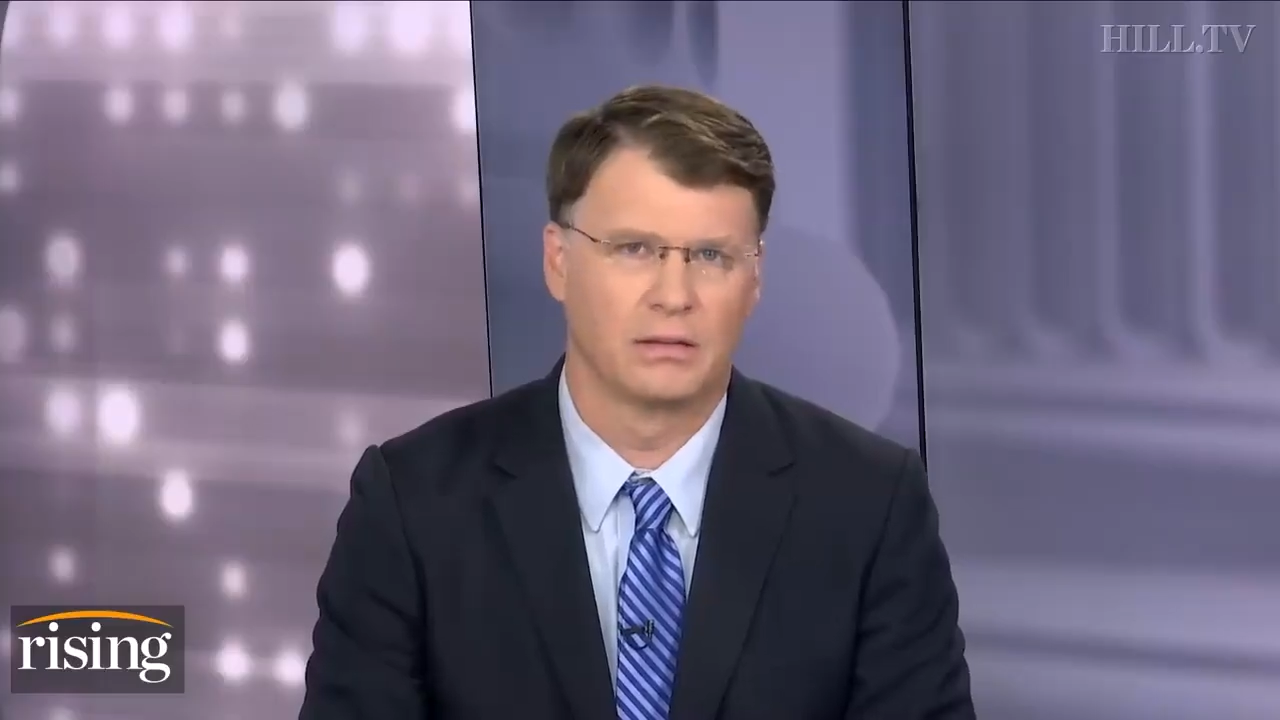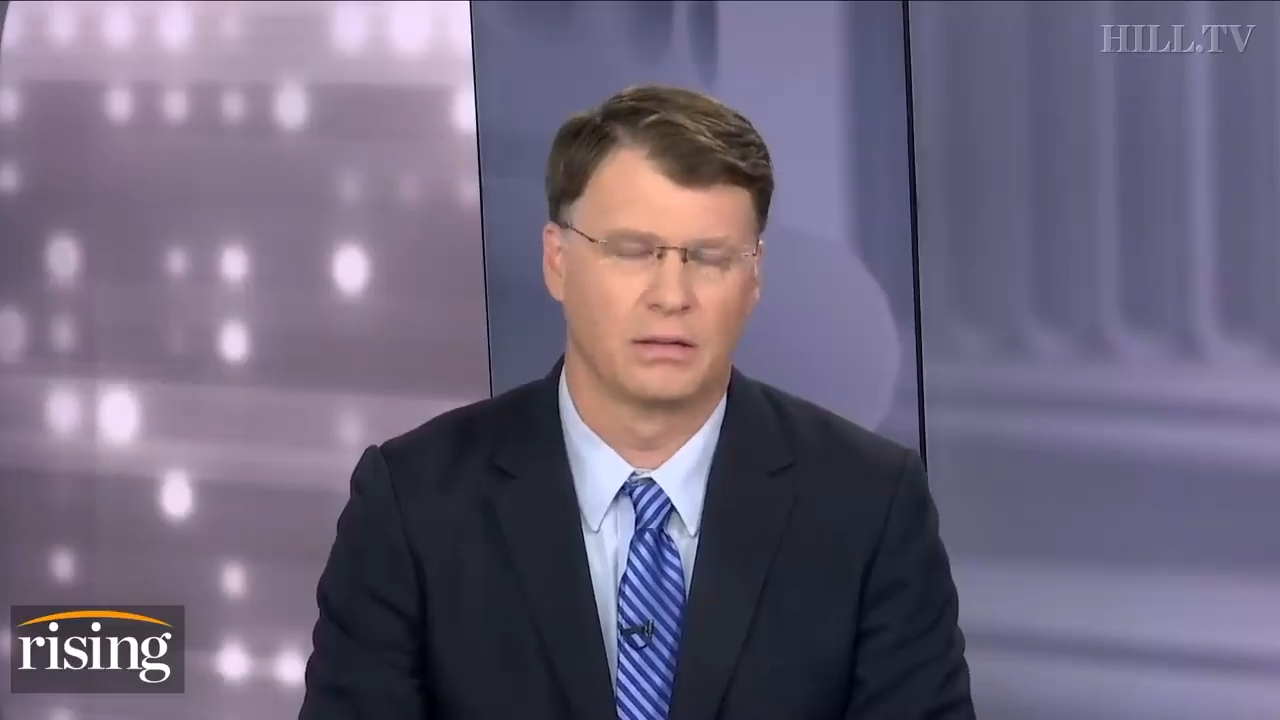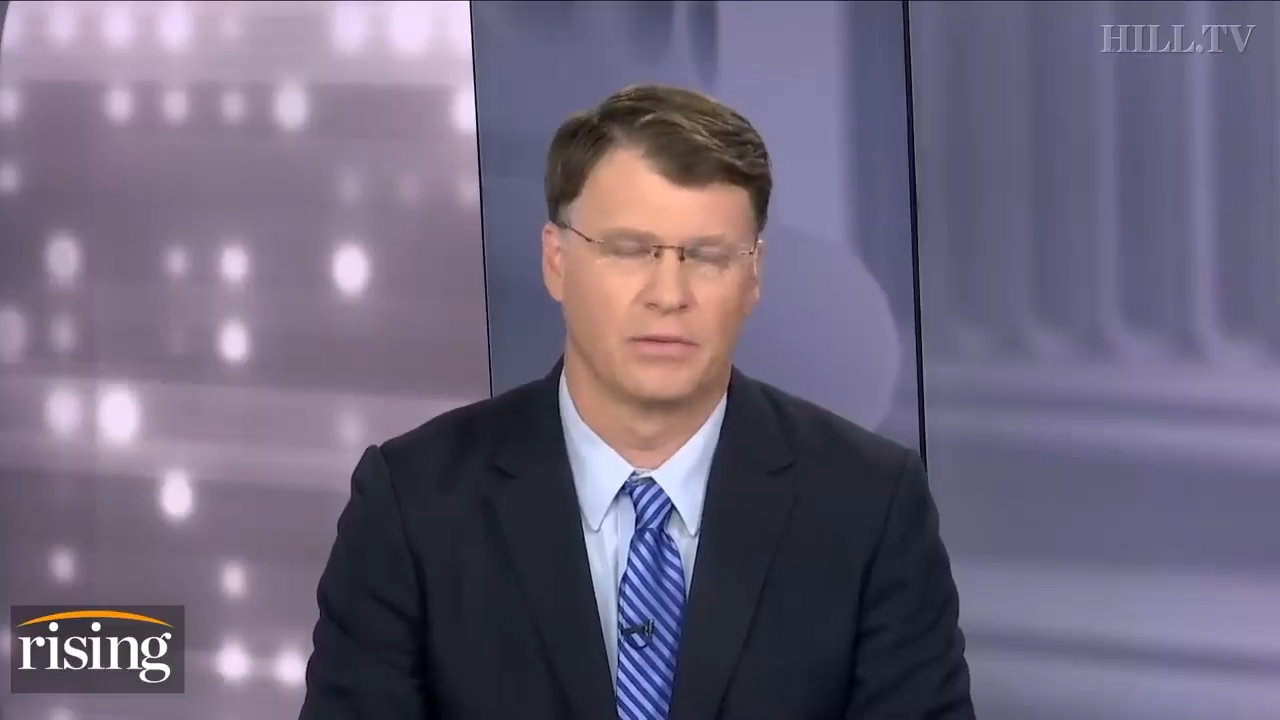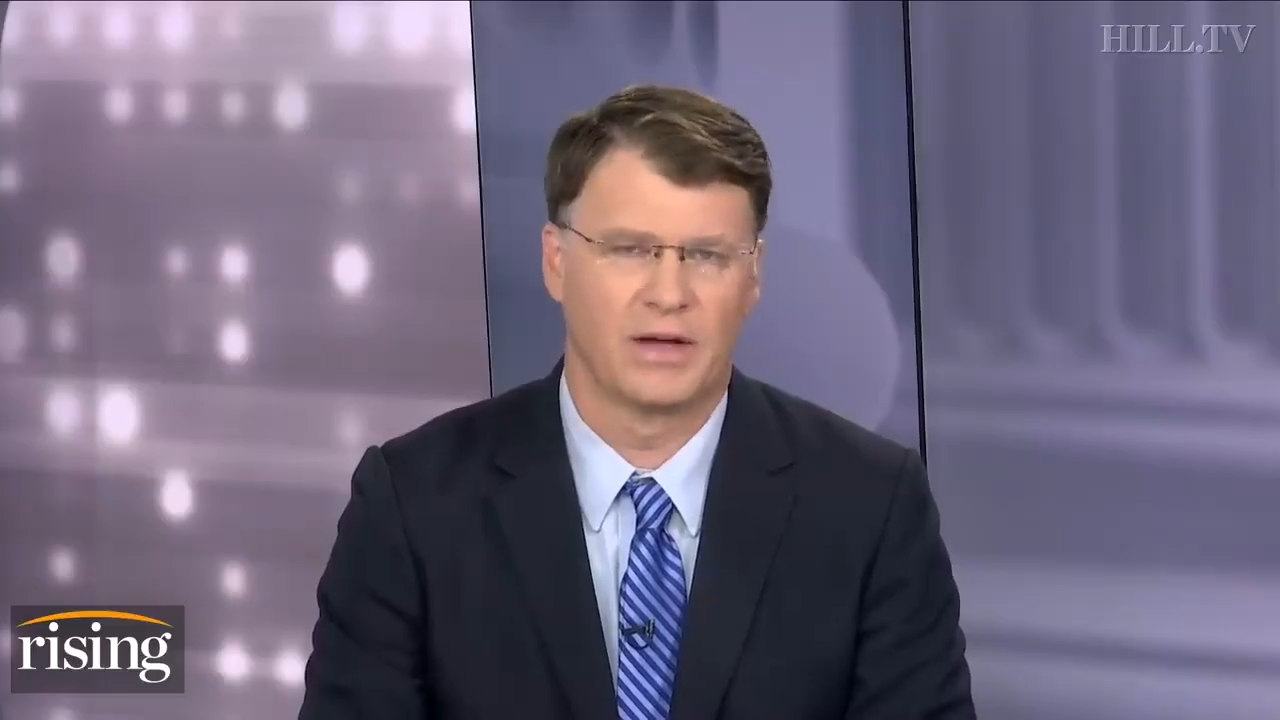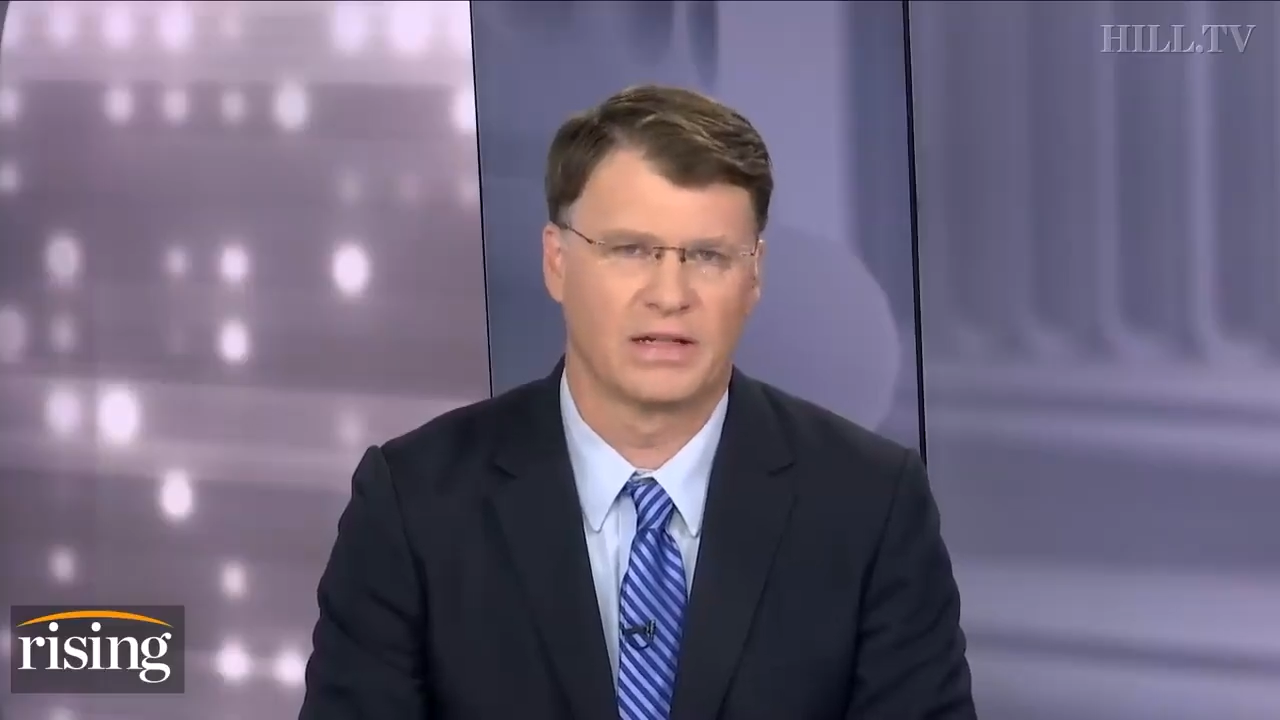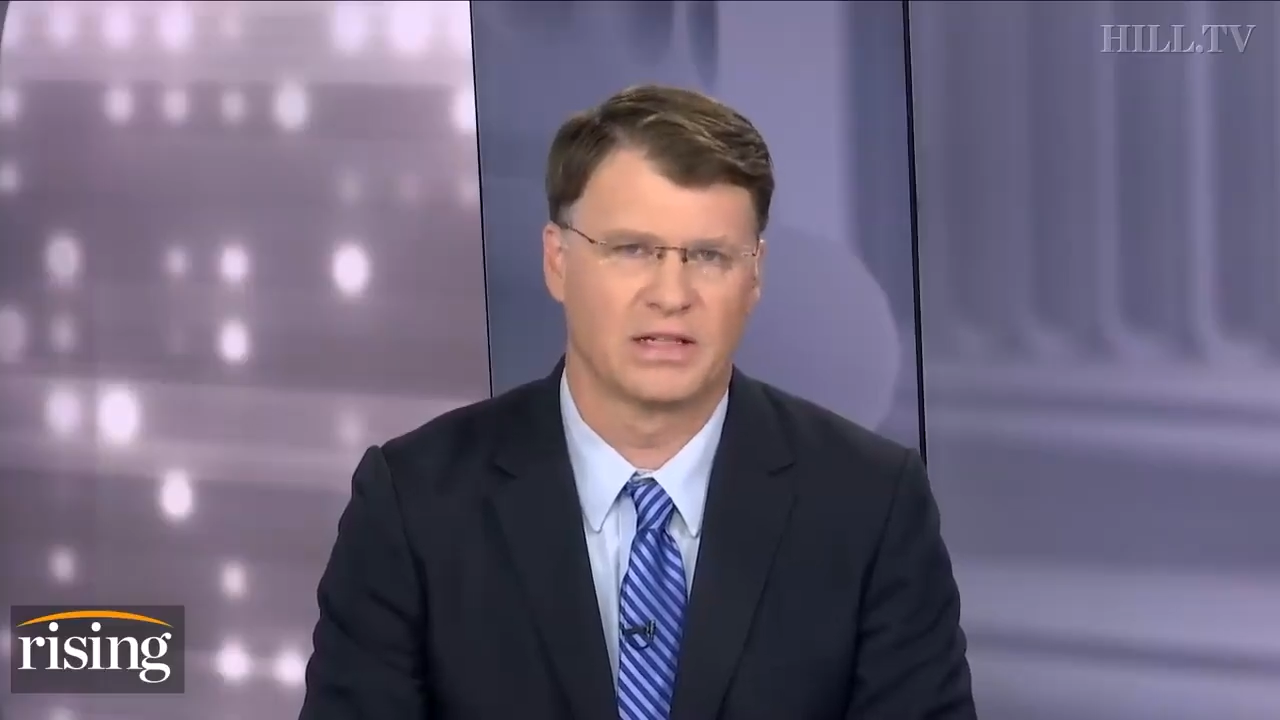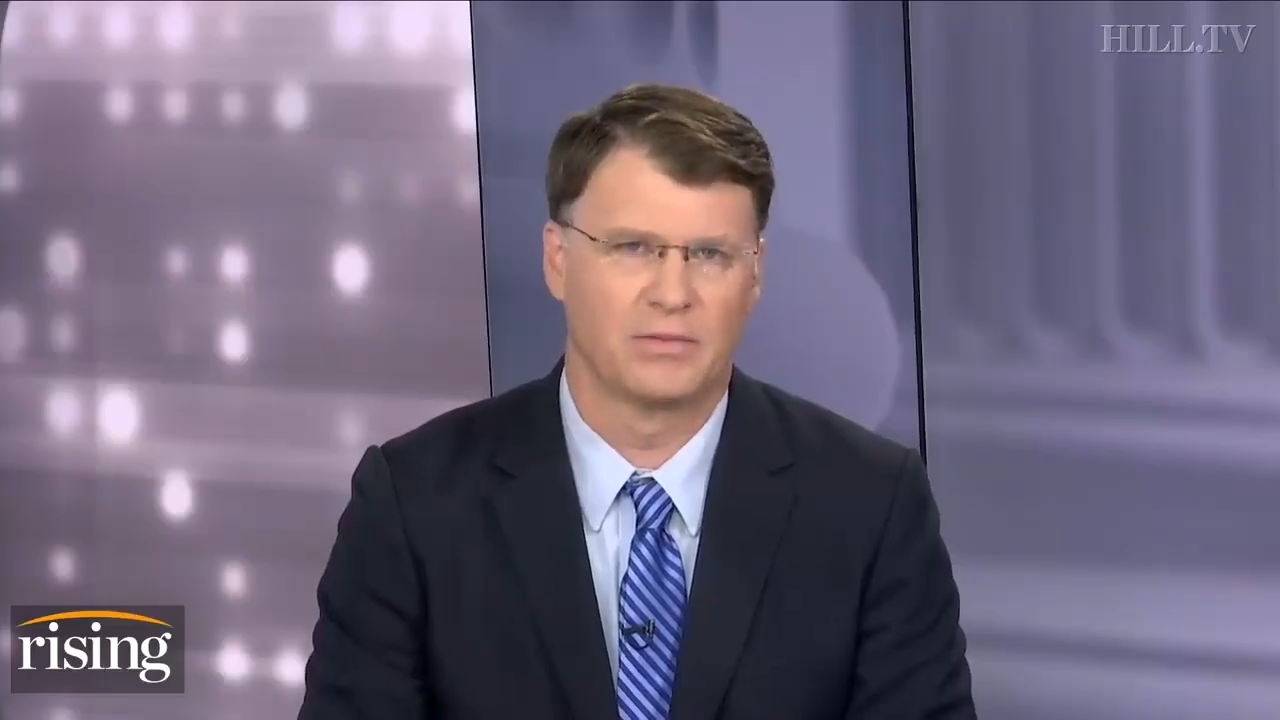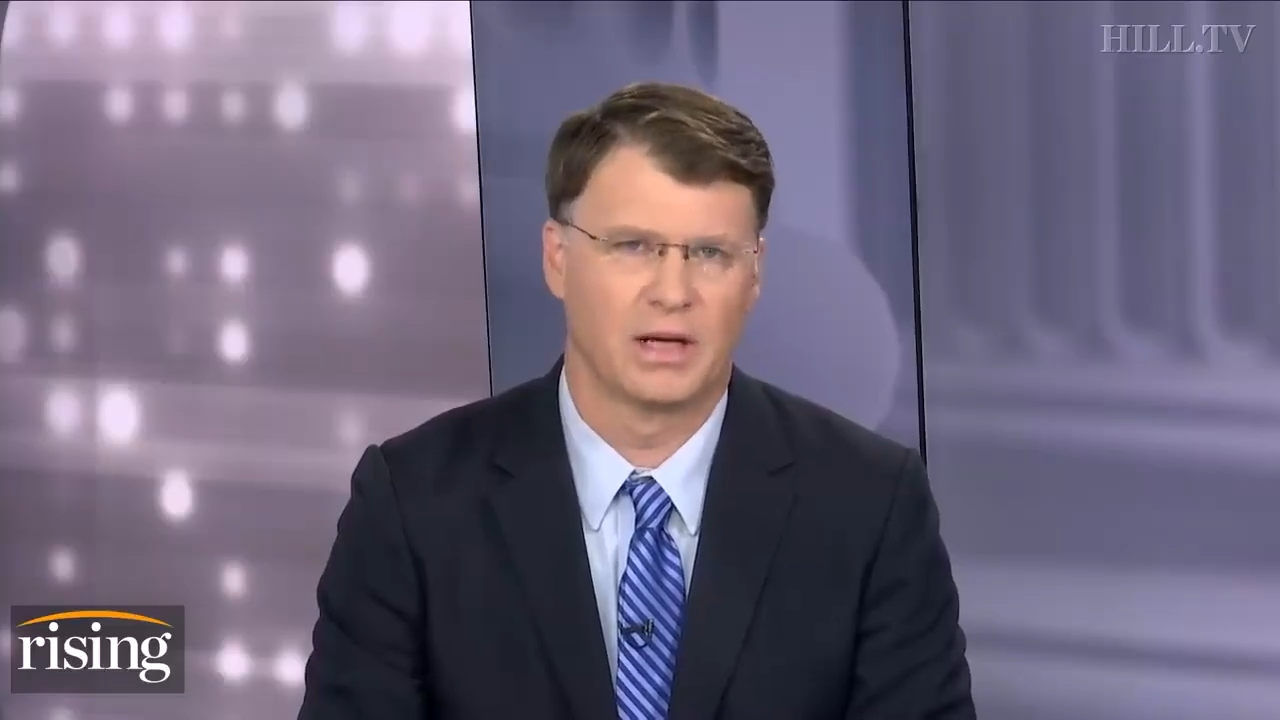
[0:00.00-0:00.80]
vaccine